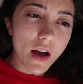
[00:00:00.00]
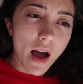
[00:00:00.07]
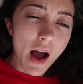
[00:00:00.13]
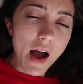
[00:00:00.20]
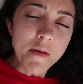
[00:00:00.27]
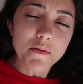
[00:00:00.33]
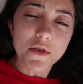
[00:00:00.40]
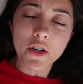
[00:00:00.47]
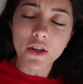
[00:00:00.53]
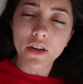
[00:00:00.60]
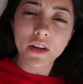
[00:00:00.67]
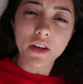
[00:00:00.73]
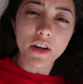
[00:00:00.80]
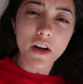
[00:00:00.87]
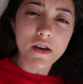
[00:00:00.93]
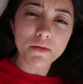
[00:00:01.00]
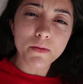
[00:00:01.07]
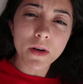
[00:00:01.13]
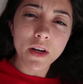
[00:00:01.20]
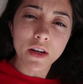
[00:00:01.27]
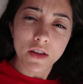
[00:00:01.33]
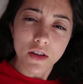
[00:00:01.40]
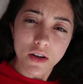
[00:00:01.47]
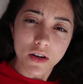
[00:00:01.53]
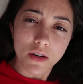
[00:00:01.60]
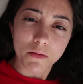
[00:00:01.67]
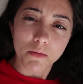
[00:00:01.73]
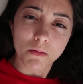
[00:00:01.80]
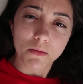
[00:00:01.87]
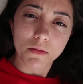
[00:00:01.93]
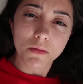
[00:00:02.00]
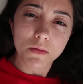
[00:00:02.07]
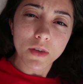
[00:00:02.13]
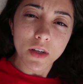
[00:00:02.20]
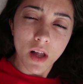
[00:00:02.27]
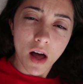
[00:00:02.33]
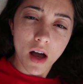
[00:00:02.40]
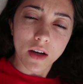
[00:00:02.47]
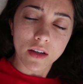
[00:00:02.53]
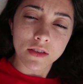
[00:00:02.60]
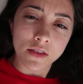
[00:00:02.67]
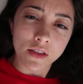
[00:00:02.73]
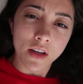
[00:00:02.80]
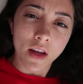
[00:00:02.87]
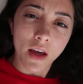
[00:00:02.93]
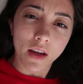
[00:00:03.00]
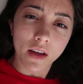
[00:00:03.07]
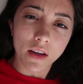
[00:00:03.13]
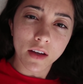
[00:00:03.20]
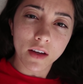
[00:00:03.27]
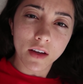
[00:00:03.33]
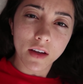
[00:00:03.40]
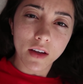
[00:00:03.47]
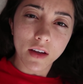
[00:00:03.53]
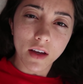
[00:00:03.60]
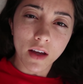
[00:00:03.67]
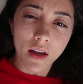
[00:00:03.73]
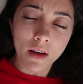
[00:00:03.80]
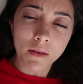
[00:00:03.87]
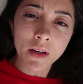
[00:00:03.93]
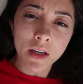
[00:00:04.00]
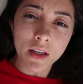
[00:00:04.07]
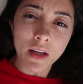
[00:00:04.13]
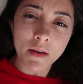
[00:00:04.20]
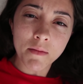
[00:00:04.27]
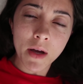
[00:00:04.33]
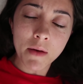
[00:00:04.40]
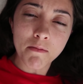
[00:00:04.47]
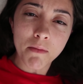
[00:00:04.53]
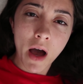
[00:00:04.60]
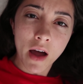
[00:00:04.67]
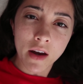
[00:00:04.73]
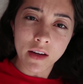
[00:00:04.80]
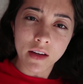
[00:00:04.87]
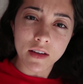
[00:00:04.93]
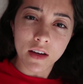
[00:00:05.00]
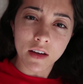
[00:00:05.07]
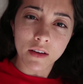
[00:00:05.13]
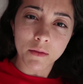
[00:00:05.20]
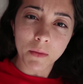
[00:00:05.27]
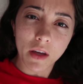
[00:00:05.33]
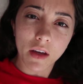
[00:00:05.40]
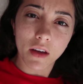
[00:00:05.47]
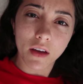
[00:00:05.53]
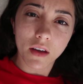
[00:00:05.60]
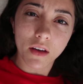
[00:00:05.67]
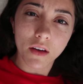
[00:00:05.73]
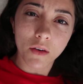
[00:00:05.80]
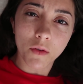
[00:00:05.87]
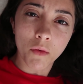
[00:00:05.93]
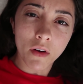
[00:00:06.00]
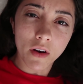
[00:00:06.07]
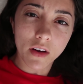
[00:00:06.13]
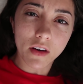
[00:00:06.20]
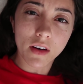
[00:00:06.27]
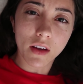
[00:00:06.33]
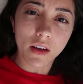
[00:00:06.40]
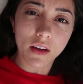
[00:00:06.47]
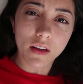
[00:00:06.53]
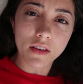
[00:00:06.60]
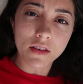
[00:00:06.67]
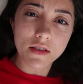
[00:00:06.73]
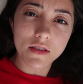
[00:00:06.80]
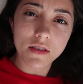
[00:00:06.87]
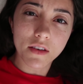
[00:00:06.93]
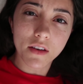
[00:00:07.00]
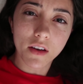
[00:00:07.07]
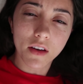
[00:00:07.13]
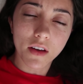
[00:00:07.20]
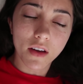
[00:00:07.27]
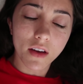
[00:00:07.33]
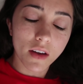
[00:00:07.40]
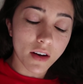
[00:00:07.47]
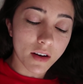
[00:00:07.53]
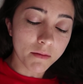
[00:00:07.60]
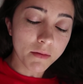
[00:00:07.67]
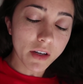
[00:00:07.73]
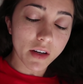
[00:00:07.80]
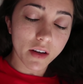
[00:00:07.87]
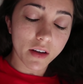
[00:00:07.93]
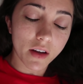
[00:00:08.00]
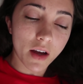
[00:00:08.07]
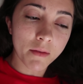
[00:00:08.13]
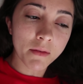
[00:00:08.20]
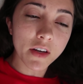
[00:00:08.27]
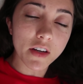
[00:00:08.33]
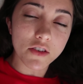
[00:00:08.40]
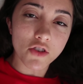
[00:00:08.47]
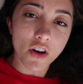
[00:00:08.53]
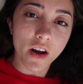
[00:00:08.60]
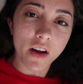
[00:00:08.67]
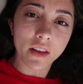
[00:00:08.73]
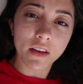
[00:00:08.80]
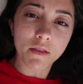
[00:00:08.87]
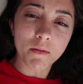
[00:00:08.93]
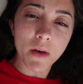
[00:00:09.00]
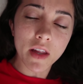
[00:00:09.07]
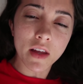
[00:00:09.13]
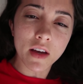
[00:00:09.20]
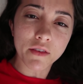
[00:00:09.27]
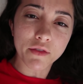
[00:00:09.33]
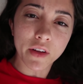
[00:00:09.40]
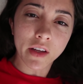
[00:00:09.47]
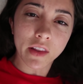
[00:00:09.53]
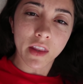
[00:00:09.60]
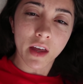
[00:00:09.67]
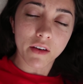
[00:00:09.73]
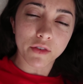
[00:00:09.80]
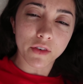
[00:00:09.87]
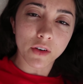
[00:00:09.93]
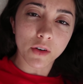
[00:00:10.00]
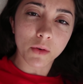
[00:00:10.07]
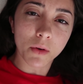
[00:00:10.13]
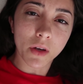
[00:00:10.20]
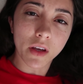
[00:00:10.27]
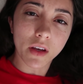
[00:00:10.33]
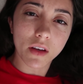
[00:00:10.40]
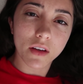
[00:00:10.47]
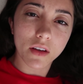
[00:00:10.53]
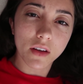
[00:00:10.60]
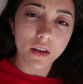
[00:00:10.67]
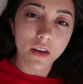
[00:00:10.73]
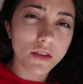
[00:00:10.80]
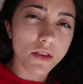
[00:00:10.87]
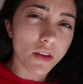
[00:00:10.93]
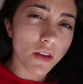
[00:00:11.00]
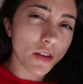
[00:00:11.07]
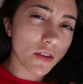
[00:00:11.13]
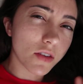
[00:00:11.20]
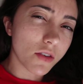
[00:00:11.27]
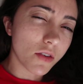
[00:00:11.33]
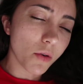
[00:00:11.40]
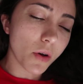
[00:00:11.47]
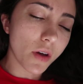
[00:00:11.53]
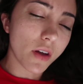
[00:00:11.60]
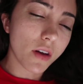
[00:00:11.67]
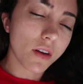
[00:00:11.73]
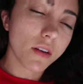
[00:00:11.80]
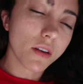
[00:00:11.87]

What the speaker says: I'm turning off my alarm clock today. I'm gonna let my body tell me what it needs. And I'm gonna try and live my life like that for a week. So let's do it.